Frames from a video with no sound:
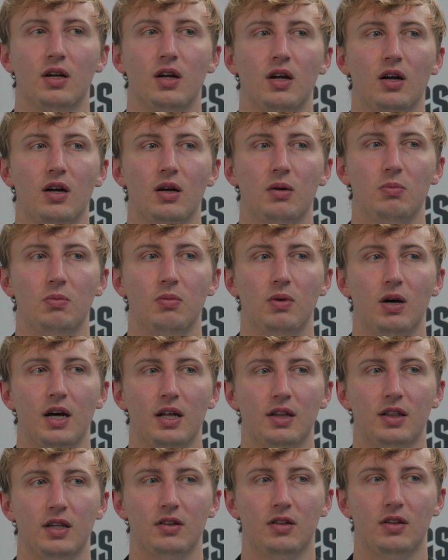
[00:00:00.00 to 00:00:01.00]

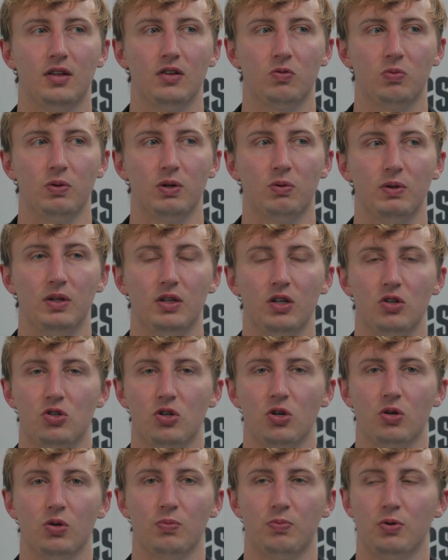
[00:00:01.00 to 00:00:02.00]
I think this week we did
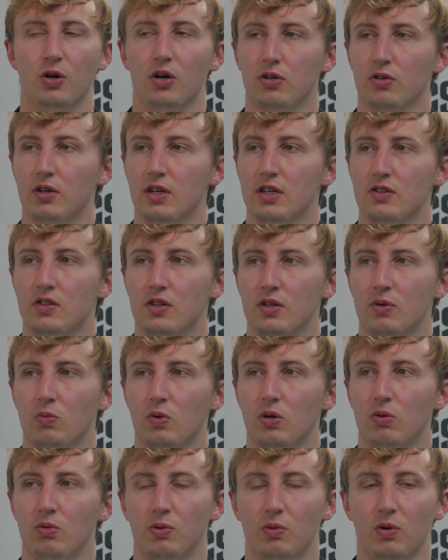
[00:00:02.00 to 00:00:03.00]
show progress and
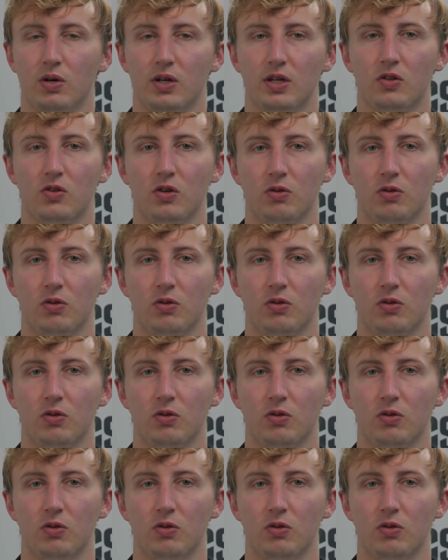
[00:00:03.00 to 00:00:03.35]
what we wanted,